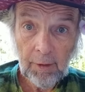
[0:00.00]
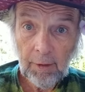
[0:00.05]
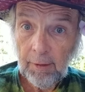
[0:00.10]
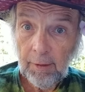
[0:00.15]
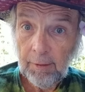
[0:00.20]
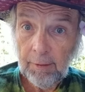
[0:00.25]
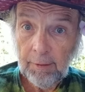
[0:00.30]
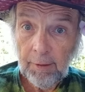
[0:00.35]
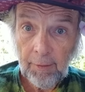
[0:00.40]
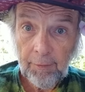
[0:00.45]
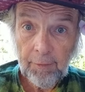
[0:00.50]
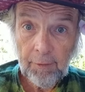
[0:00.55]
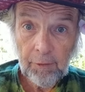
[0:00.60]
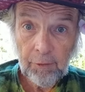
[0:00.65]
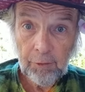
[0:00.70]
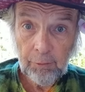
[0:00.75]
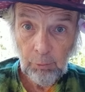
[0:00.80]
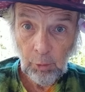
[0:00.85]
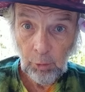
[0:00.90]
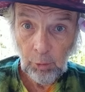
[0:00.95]

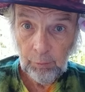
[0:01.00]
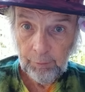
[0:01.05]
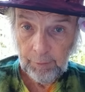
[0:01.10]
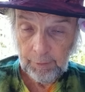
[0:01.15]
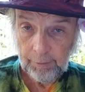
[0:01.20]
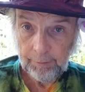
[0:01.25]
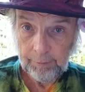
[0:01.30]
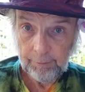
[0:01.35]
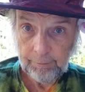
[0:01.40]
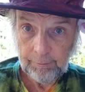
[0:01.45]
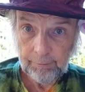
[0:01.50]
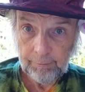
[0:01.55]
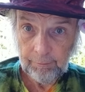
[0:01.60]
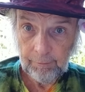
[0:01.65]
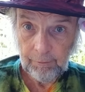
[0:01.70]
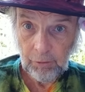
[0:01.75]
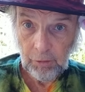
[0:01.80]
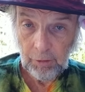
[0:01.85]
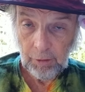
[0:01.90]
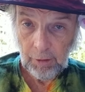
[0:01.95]
Nothing's moving.
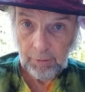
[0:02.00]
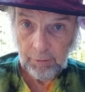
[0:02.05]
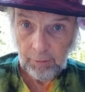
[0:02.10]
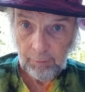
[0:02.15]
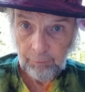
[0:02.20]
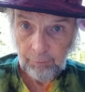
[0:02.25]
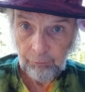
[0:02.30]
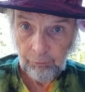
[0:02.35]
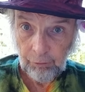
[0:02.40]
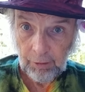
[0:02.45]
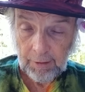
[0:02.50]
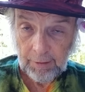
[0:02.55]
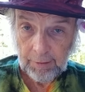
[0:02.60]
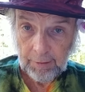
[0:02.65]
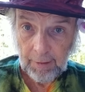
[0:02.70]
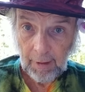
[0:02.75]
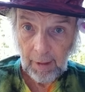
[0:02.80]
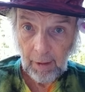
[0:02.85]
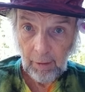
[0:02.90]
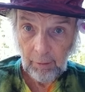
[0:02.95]
You got the
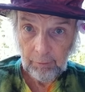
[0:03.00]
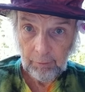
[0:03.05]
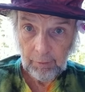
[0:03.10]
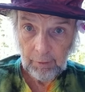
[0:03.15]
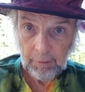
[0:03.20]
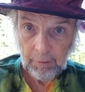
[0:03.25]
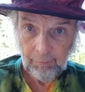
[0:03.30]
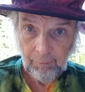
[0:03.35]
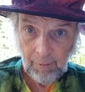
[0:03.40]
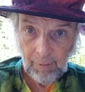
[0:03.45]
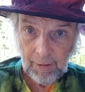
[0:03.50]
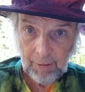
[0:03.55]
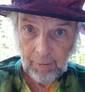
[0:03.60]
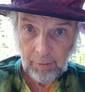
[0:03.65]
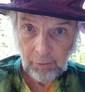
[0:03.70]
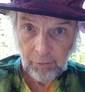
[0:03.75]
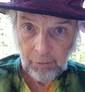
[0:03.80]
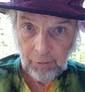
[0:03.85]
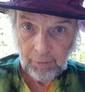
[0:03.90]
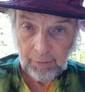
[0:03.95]
freaked out
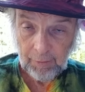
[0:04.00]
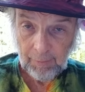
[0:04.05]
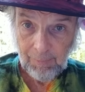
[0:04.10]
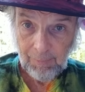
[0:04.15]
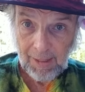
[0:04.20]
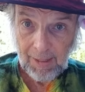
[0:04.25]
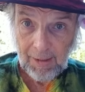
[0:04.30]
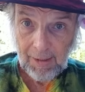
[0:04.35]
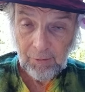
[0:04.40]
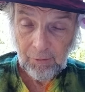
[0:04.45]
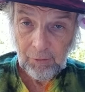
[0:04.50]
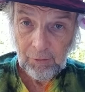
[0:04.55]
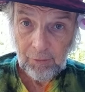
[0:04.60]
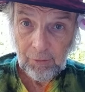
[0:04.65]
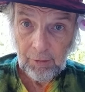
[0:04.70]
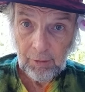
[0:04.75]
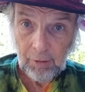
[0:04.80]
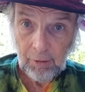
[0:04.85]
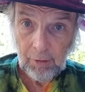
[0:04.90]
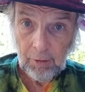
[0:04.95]
invaders at the base.
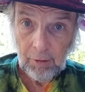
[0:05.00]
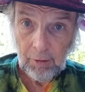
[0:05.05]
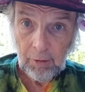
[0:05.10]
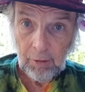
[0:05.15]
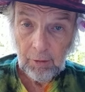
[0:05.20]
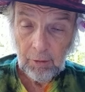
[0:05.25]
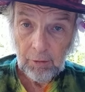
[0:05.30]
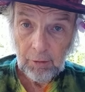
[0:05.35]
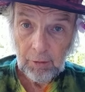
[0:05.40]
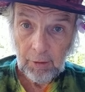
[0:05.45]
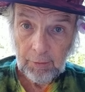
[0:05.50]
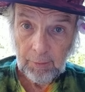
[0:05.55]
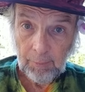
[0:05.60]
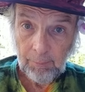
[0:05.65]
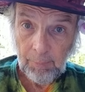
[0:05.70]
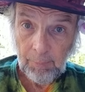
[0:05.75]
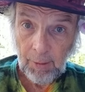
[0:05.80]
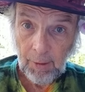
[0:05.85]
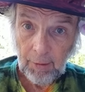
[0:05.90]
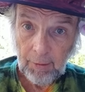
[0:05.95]
You got the
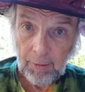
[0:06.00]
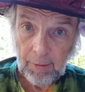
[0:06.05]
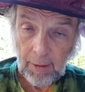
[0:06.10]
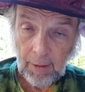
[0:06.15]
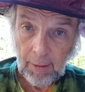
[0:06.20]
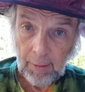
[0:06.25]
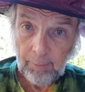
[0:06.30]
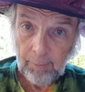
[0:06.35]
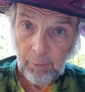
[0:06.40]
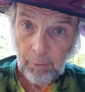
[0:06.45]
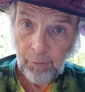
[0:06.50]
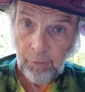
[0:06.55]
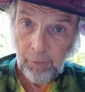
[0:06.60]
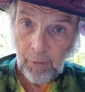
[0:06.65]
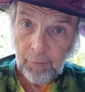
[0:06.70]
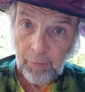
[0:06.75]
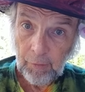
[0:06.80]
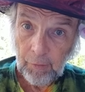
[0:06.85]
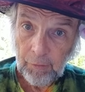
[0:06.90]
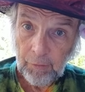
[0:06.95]
party animals
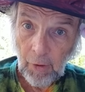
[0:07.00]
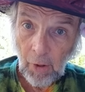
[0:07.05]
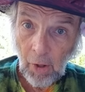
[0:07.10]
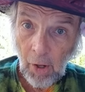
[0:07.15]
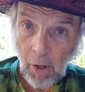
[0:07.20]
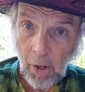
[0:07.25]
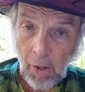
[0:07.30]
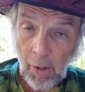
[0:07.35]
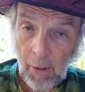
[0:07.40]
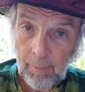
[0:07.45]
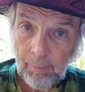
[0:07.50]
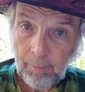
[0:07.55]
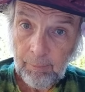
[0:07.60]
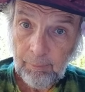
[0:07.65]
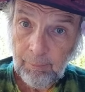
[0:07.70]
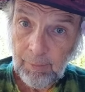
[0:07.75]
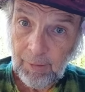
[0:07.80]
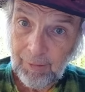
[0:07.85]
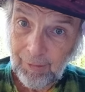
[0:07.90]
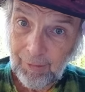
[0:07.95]
on the top,
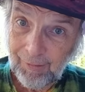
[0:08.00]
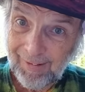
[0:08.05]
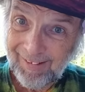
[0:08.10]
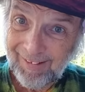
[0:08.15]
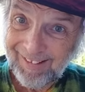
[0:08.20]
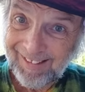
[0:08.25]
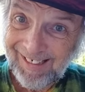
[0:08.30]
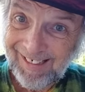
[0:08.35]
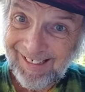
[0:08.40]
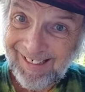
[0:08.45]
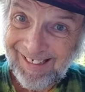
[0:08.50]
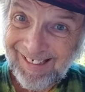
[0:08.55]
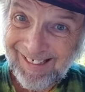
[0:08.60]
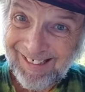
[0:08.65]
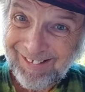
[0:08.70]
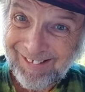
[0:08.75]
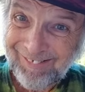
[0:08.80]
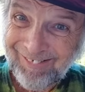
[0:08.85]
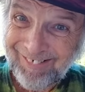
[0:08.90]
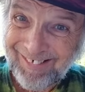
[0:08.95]
but they're getting
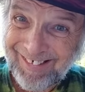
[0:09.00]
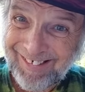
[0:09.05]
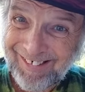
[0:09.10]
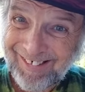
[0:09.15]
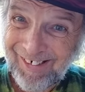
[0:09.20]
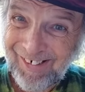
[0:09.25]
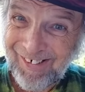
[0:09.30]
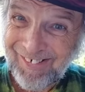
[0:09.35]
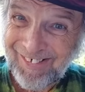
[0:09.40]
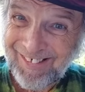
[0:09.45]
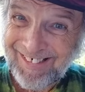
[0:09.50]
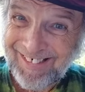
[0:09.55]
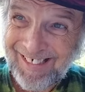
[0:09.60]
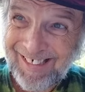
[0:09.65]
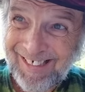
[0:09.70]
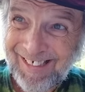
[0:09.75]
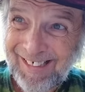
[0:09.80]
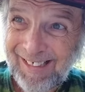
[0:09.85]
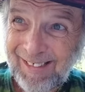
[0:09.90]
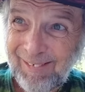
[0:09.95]
hungrier all the
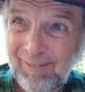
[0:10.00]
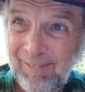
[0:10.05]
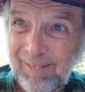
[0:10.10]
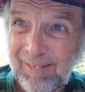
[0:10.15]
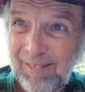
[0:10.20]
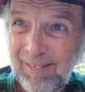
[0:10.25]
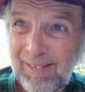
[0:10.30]
time.